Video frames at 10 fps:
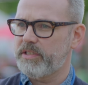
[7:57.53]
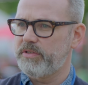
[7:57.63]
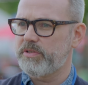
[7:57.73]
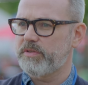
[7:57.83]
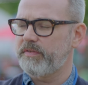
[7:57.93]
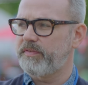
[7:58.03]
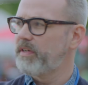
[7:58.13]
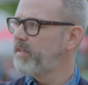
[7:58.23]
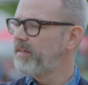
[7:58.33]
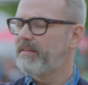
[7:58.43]
So you sort of
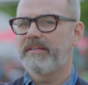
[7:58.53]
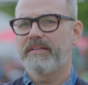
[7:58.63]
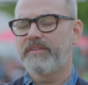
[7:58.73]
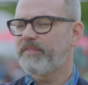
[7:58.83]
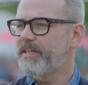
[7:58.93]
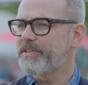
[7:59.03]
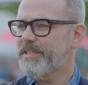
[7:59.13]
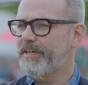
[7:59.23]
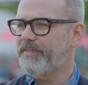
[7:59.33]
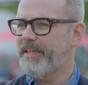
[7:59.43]
find yourself